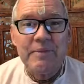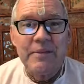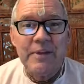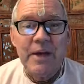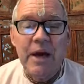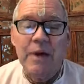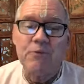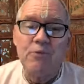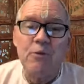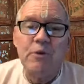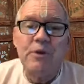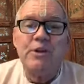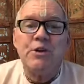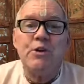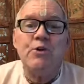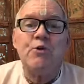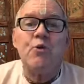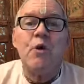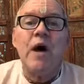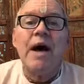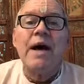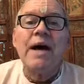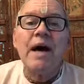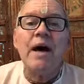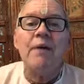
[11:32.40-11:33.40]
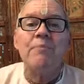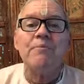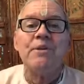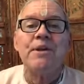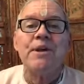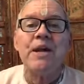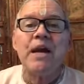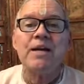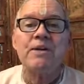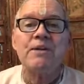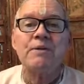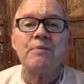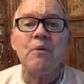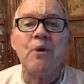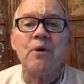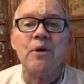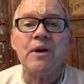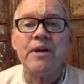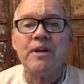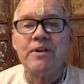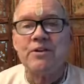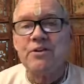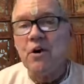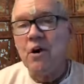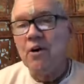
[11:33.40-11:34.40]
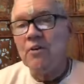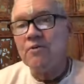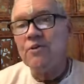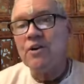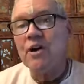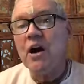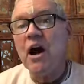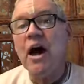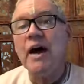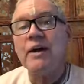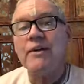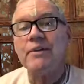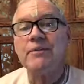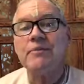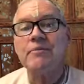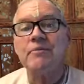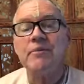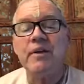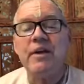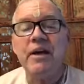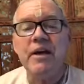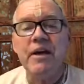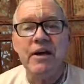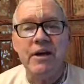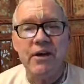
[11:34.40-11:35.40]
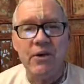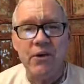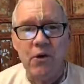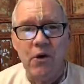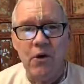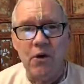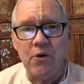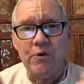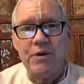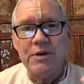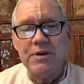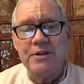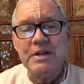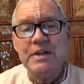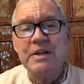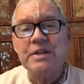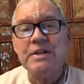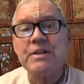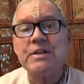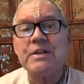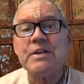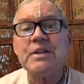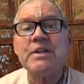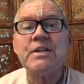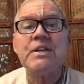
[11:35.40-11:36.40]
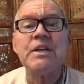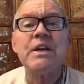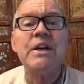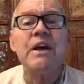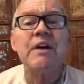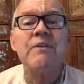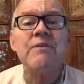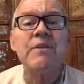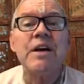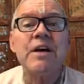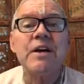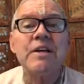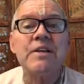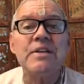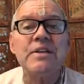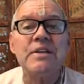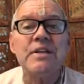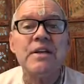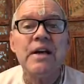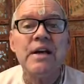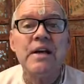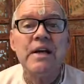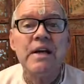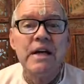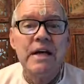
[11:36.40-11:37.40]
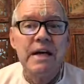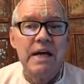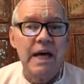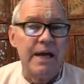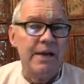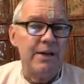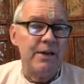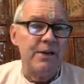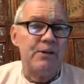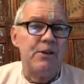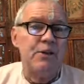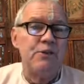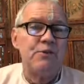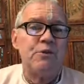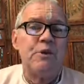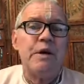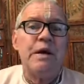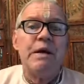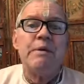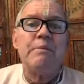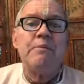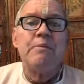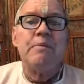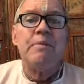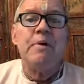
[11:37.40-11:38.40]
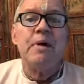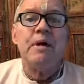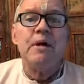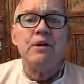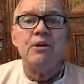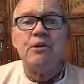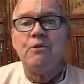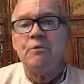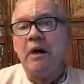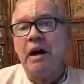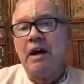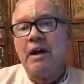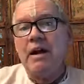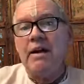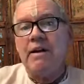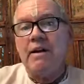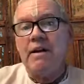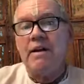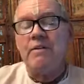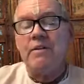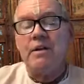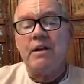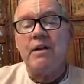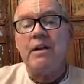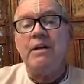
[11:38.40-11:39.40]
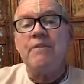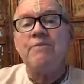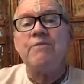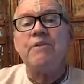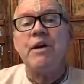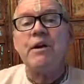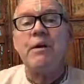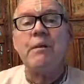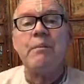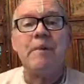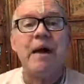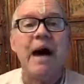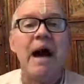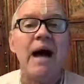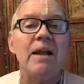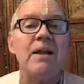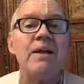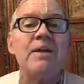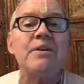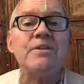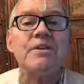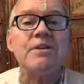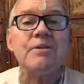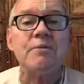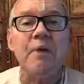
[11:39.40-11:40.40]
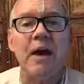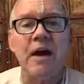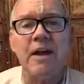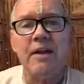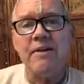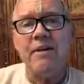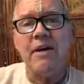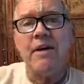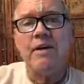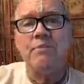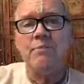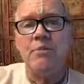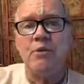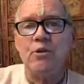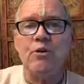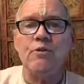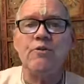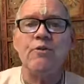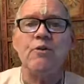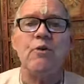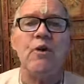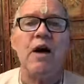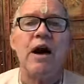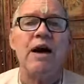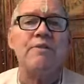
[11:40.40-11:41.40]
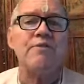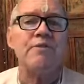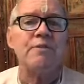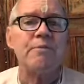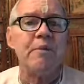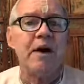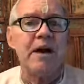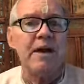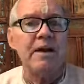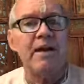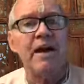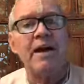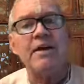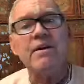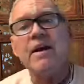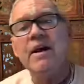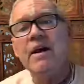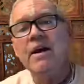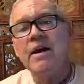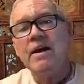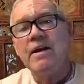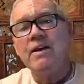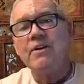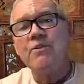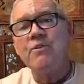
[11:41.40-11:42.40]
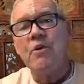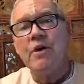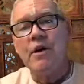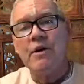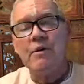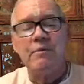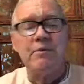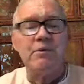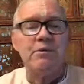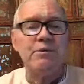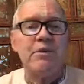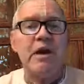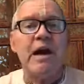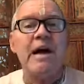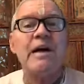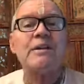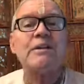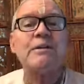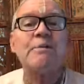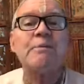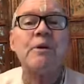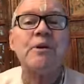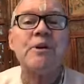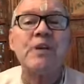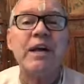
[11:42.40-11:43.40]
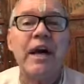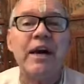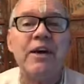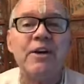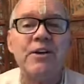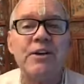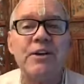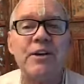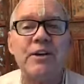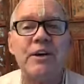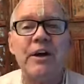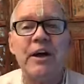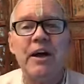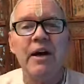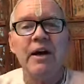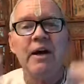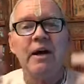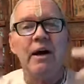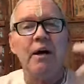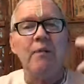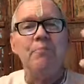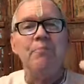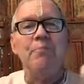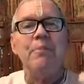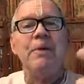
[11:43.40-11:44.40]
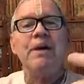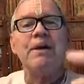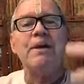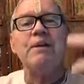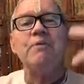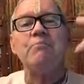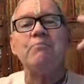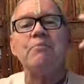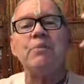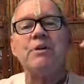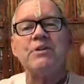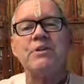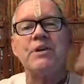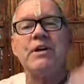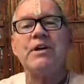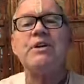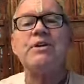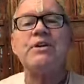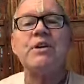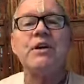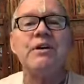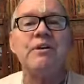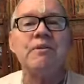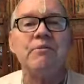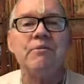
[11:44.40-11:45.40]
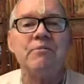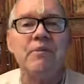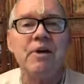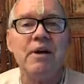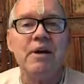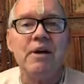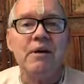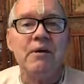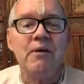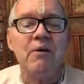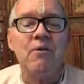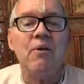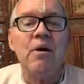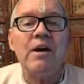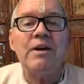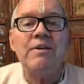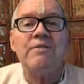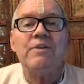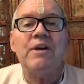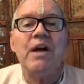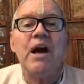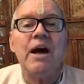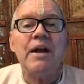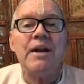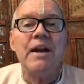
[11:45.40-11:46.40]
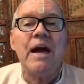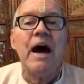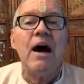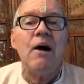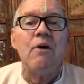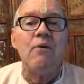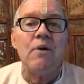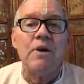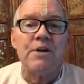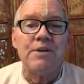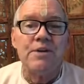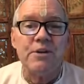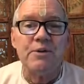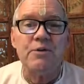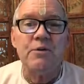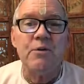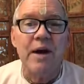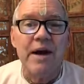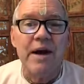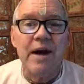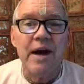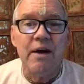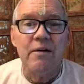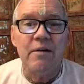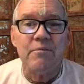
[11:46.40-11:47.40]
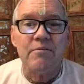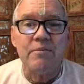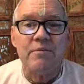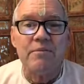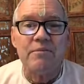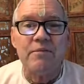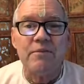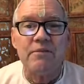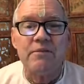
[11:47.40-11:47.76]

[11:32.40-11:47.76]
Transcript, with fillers: Yet when you wake up the next morning, it's all forgotten. It all recedes into significance. And in the dream, you might have you lived in a palace. You might have had a beautiful wife. You might have had incredible transportation, a big position. But what have you got now once you wake up?